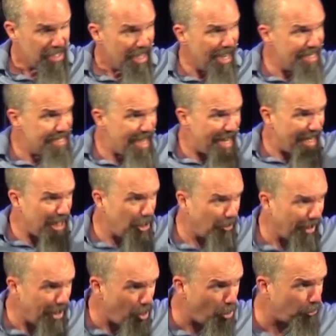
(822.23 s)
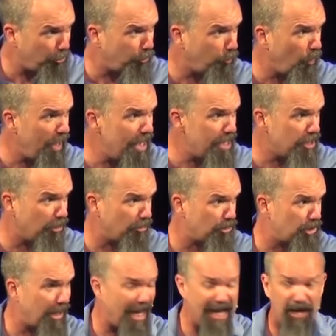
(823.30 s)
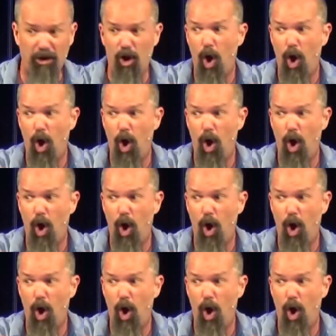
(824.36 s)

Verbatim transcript: And yet, here they are three years later.